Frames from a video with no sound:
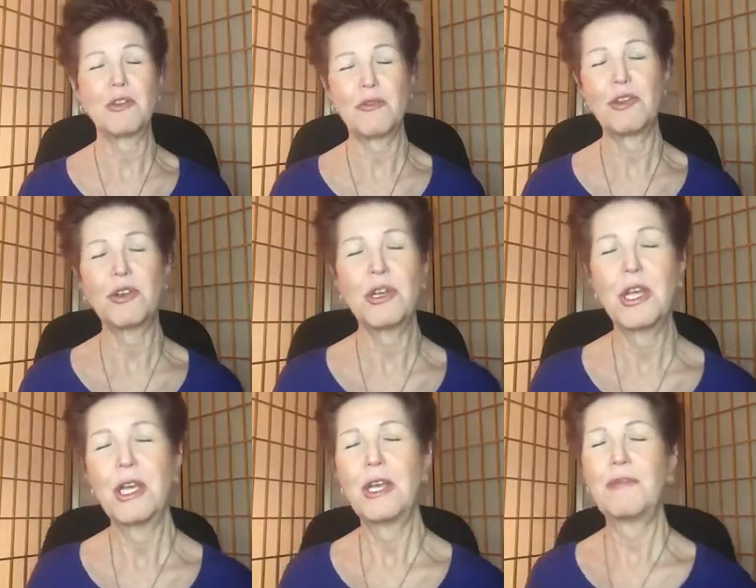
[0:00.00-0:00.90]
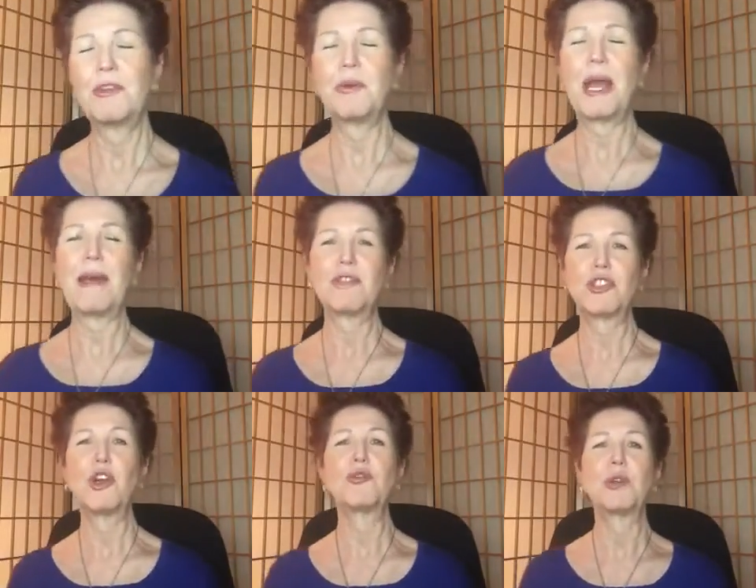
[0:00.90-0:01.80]
So if you have
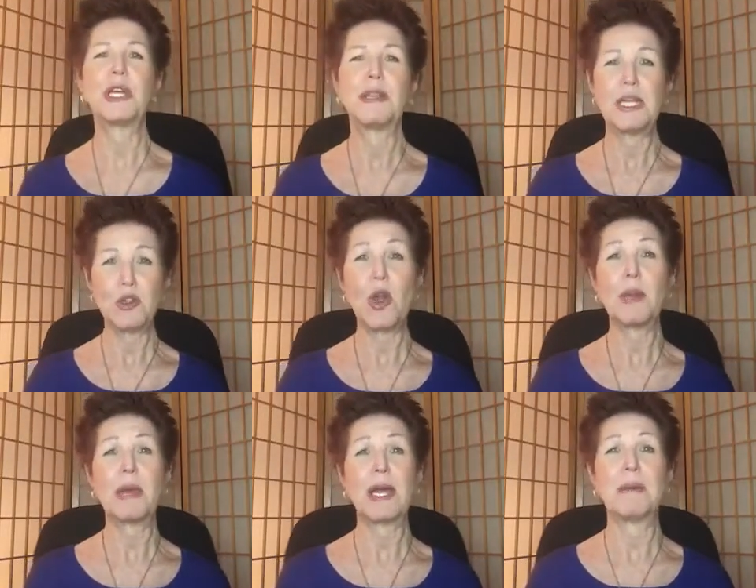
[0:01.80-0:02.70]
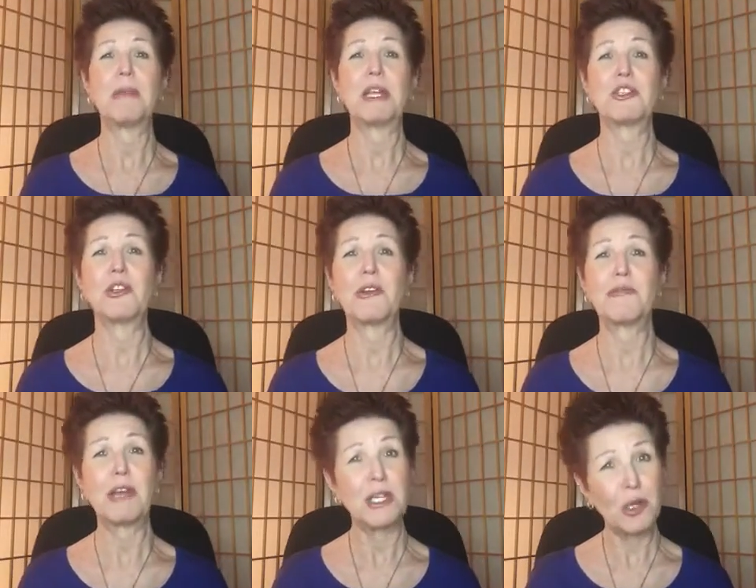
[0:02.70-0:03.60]
children and they talk about an imaginary friend,